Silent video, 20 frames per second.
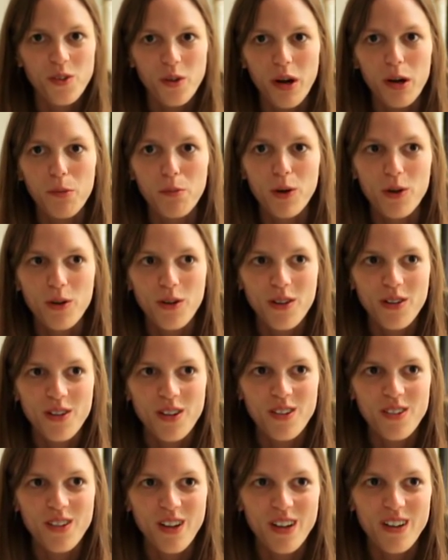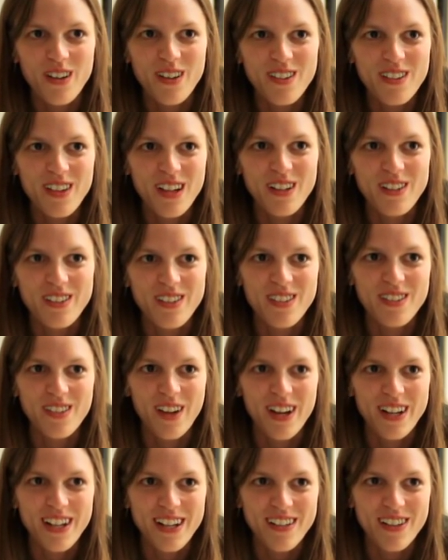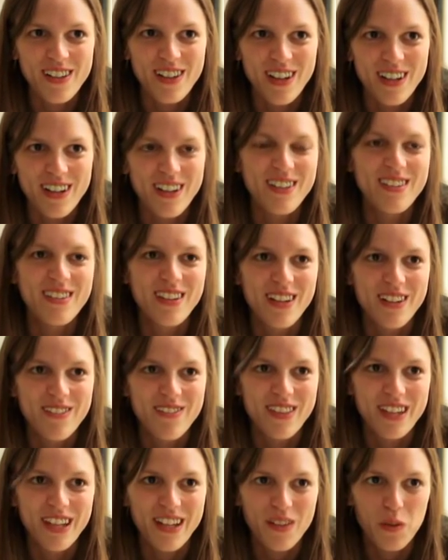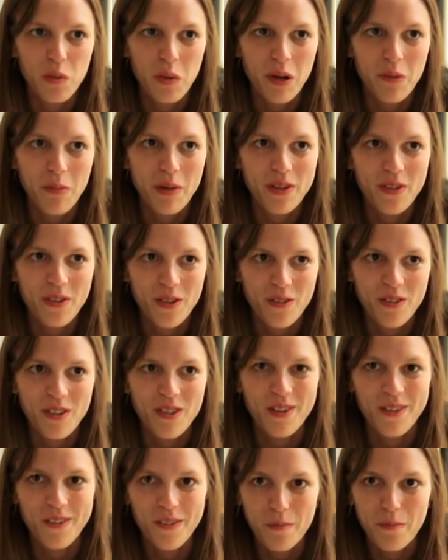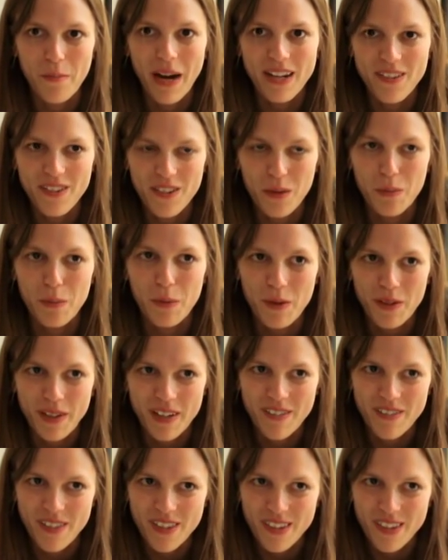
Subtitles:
So I model the solar cell, design it, and then I see if the experimental results match the modelling